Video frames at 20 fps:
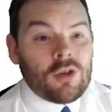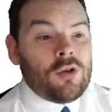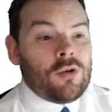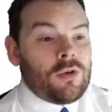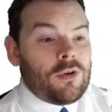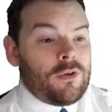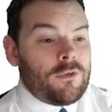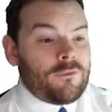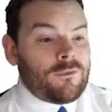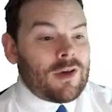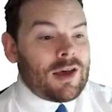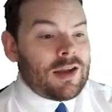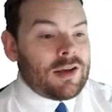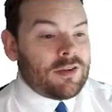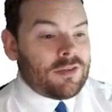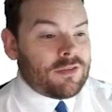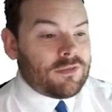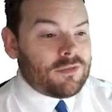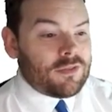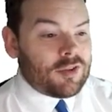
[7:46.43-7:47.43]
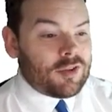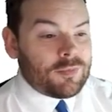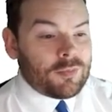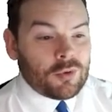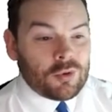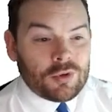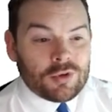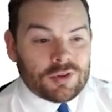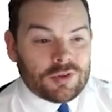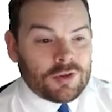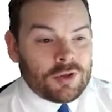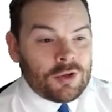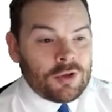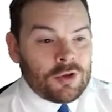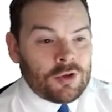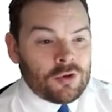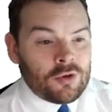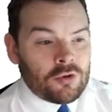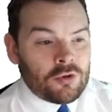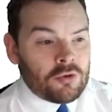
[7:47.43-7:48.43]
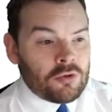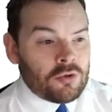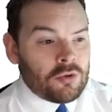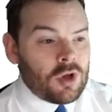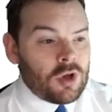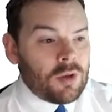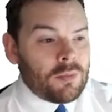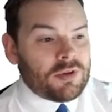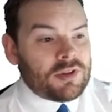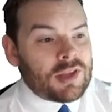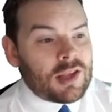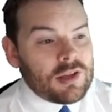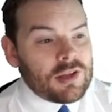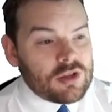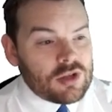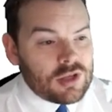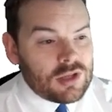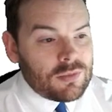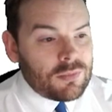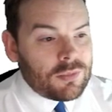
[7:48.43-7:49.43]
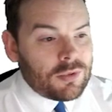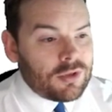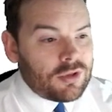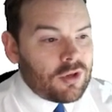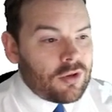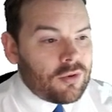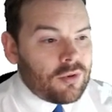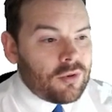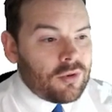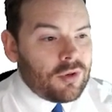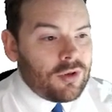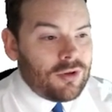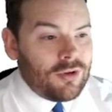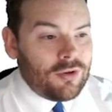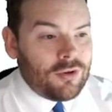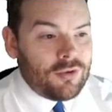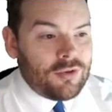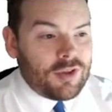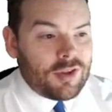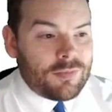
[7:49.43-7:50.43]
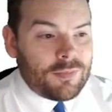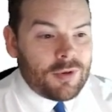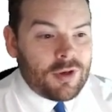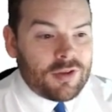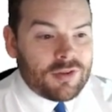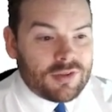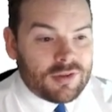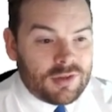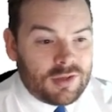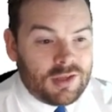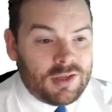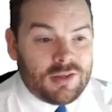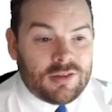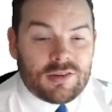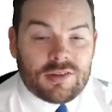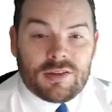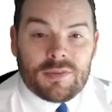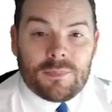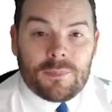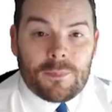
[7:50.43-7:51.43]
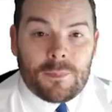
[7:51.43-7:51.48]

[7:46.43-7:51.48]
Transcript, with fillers: who are fans of the sport, who potentially would know who this person is.